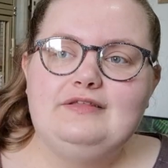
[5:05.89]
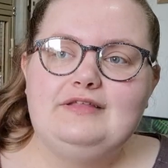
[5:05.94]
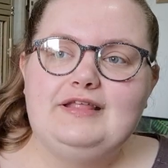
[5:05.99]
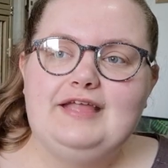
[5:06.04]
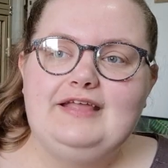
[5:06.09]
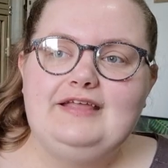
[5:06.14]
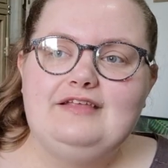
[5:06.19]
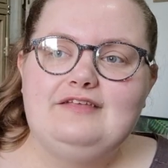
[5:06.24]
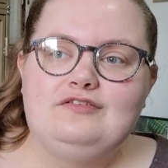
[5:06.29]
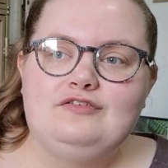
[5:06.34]

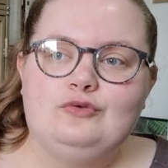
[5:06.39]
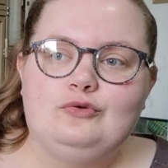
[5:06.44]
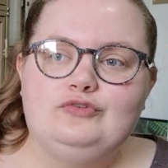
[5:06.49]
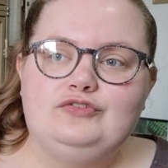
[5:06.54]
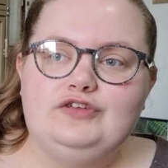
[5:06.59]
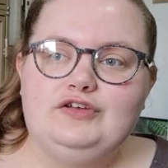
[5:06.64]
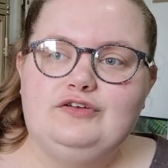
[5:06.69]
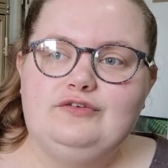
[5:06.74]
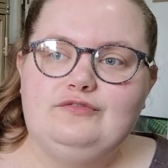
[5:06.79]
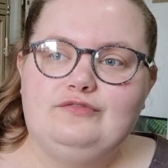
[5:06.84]
It is sort
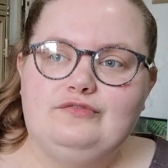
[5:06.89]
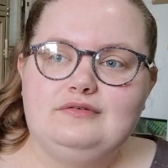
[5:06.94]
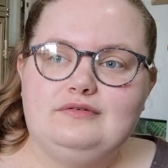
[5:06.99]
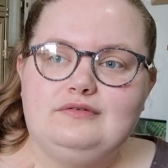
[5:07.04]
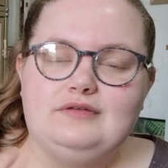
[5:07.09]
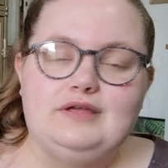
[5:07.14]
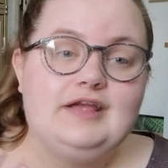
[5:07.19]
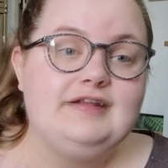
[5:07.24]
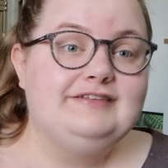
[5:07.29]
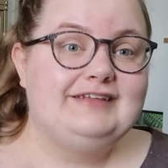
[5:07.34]
of
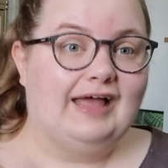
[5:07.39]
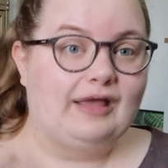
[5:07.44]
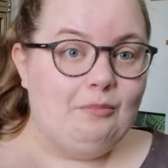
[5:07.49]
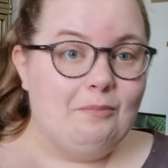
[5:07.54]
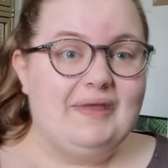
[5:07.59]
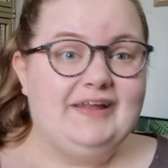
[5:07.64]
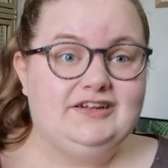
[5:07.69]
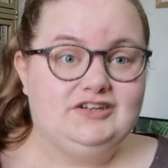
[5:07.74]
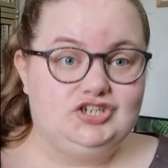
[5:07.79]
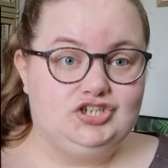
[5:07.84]

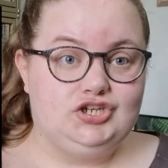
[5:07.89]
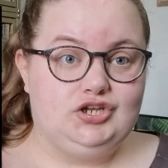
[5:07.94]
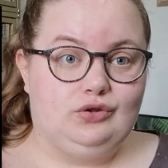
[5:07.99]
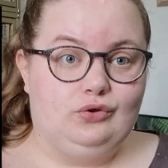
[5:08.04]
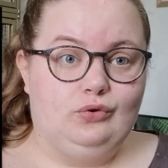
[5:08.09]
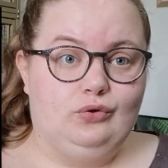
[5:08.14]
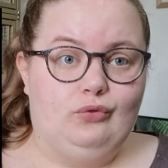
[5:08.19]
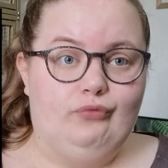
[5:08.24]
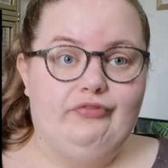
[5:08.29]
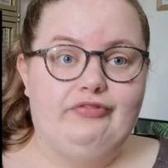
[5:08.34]

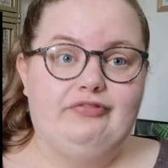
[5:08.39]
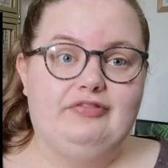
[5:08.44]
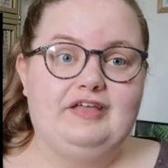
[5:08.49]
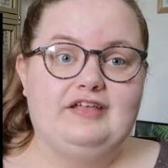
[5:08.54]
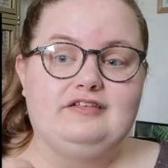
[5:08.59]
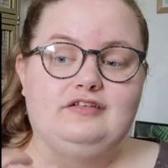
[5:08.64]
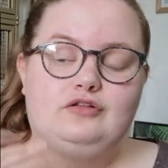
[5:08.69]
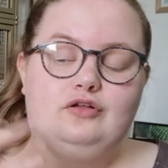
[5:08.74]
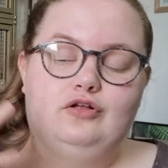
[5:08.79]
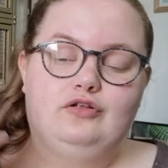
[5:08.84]
dimensional.
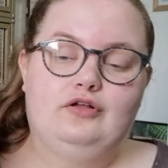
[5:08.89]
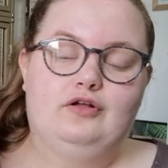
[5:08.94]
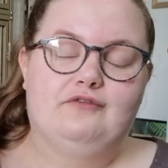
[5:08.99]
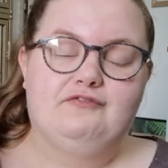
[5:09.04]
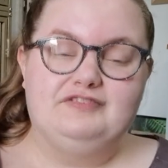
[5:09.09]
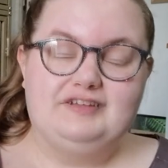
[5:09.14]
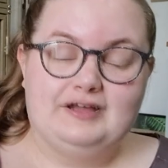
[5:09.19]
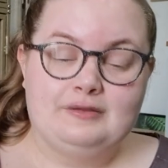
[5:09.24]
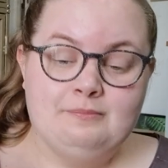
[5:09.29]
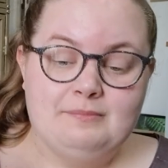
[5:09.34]
There's a lot
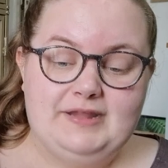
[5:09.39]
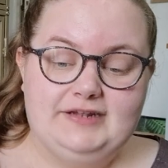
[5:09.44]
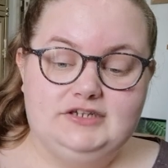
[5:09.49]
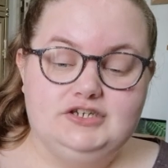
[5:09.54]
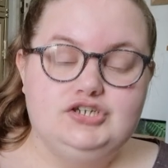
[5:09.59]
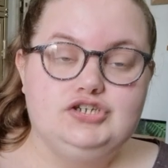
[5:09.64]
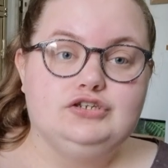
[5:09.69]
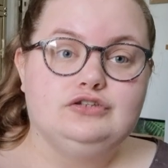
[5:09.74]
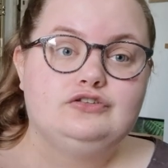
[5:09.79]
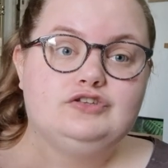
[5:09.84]
of
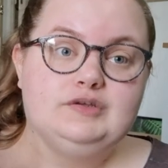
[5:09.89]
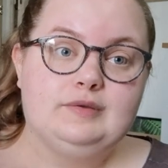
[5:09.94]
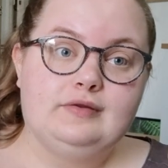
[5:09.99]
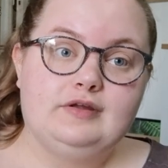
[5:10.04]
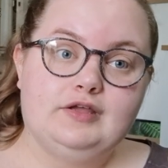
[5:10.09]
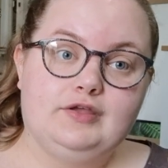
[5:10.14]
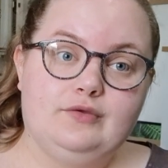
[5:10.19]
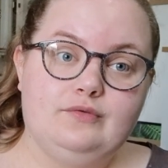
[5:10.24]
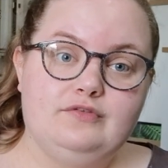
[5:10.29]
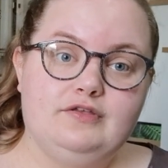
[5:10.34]
dimension to an
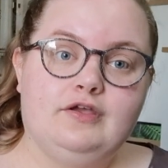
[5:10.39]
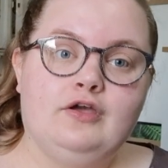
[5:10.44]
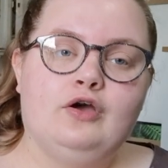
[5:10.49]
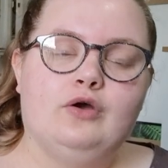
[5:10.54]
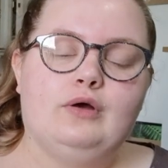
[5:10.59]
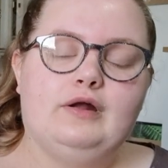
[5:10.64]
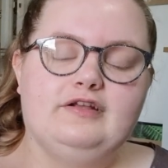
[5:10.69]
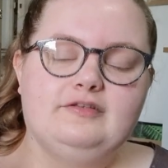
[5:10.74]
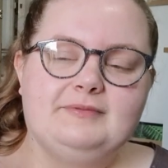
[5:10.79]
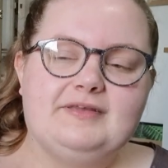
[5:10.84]
agouti
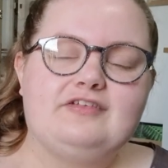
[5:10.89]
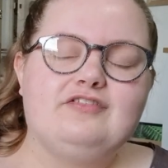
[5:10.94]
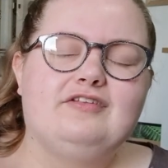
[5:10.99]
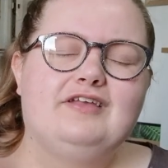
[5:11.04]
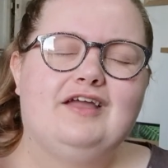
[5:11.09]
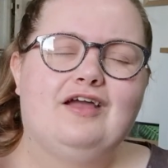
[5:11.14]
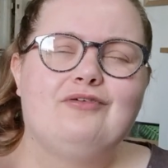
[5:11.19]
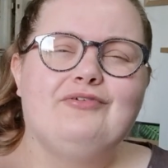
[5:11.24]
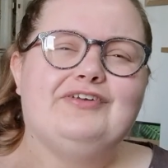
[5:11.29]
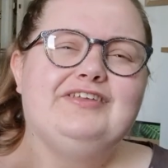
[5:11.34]
coat,
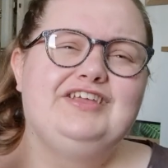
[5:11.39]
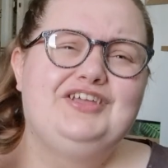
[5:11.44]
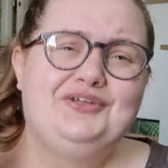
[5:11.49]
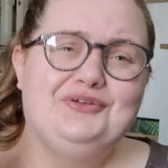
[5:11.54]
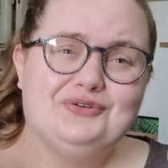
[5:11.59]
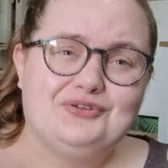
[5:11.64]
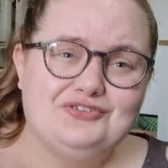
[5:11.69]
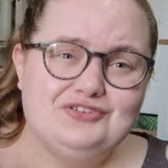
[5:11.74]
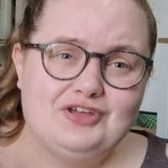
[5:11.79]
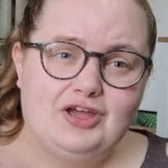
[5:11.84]
especially a really
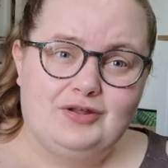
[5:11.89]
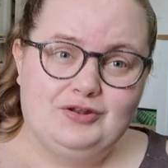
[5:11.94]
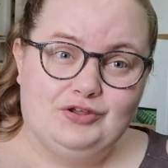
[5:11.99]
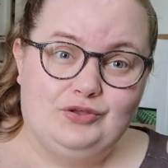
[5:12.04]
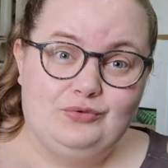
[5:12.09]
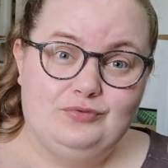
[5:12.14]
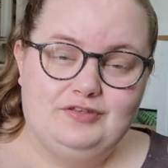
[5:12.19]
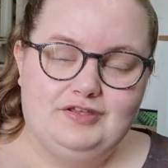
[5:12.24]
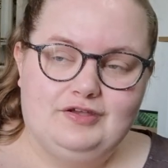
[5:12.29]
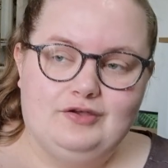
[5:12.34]
good
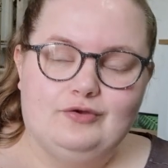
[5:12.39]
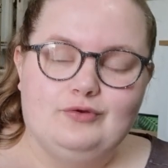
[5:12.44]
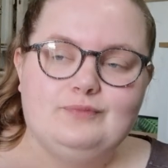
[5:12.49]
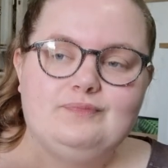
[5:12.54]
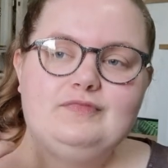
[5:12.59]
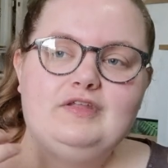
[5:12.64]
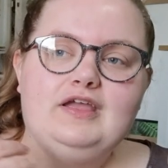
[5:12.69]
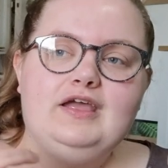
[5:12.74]
agouti coat